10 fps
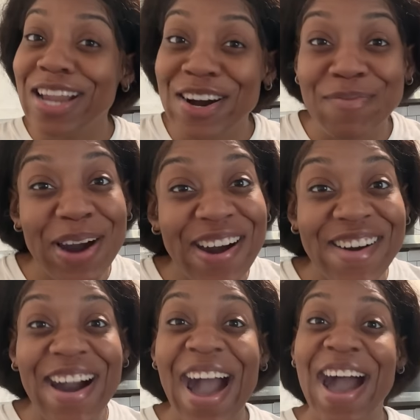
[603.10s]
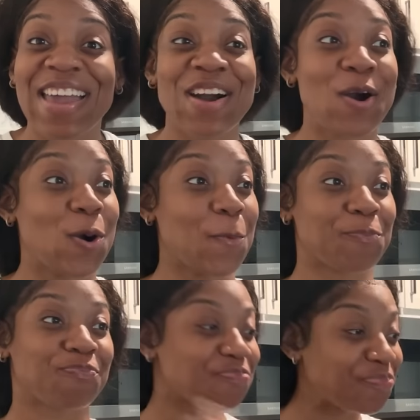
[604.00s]
no more, I don't
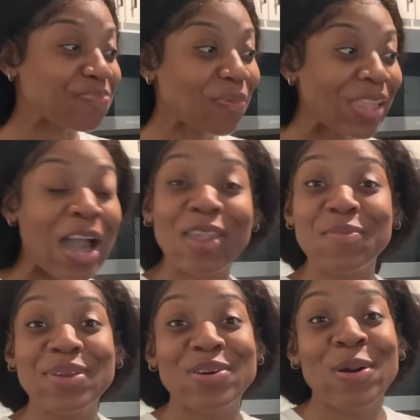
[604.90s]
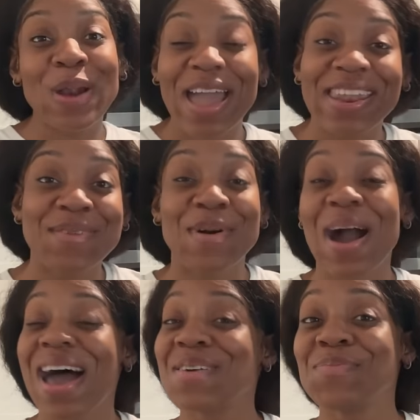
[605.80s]
be crying no more,
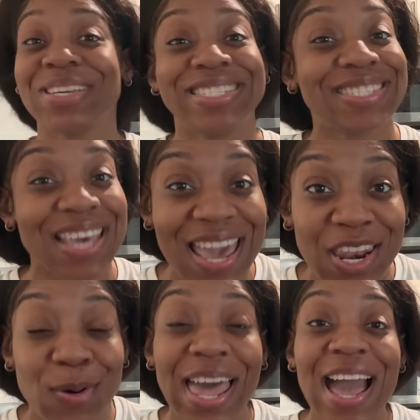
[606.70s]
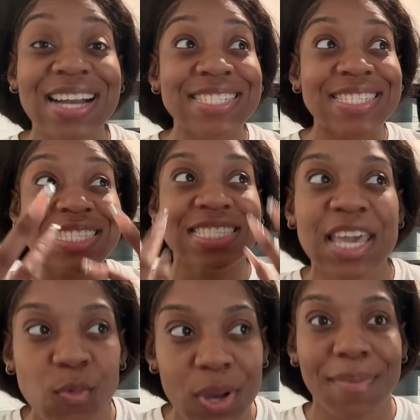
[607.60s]
I don't be saying no, like, I could
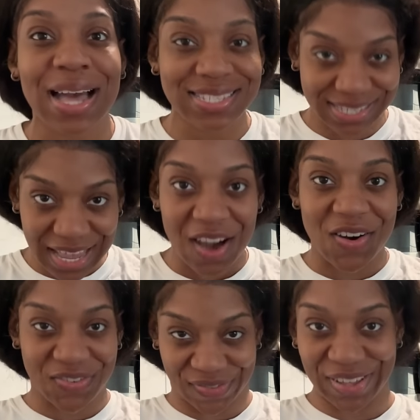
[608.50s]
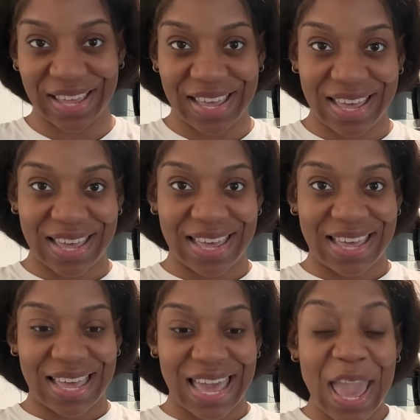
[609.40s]
sit with myself
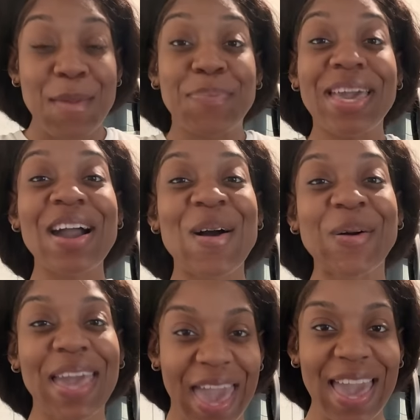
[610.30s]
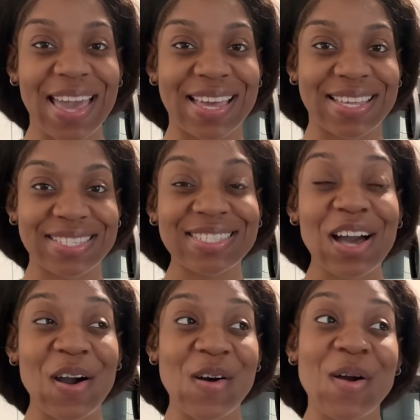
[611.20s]
and be okay.
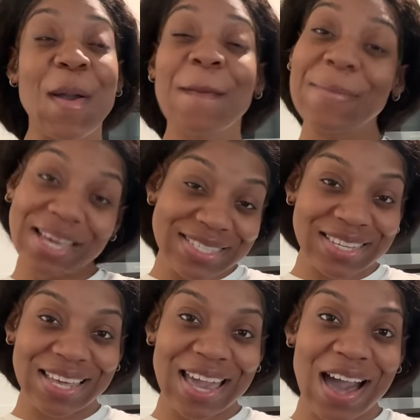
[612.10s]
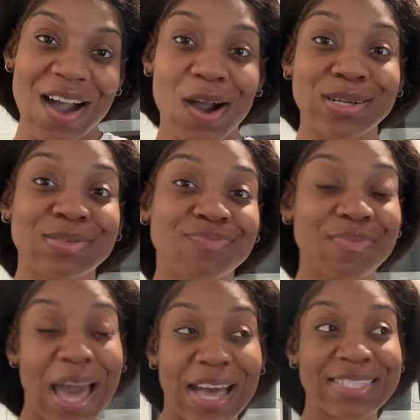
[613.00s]
So mentally, y'all,
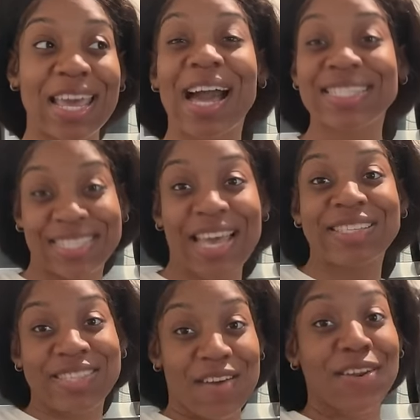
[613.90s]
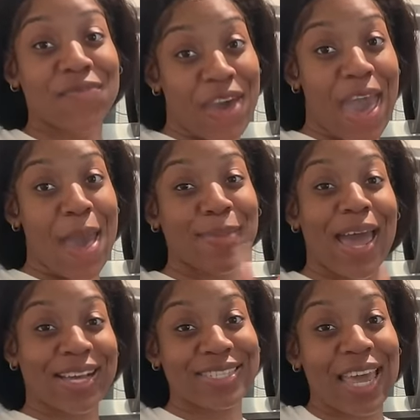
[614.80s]
I said 75, but I
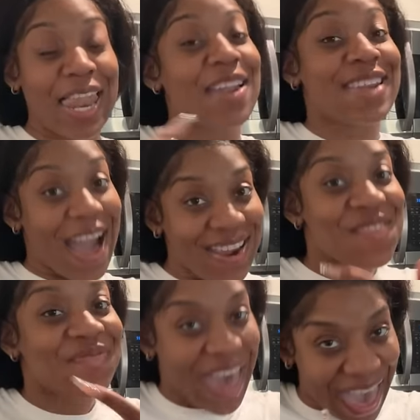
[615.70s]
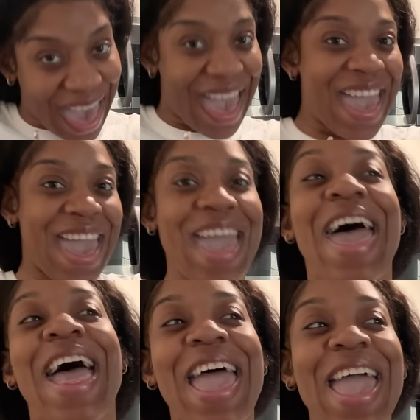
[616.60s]
can say like
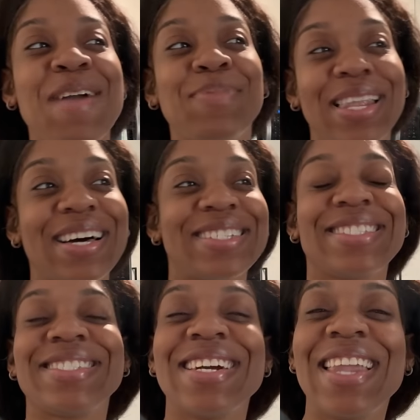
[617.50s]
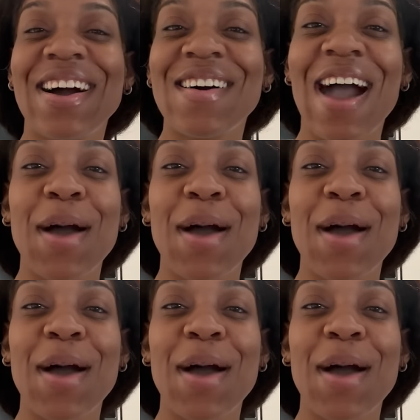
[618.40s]
95. And plus, you know,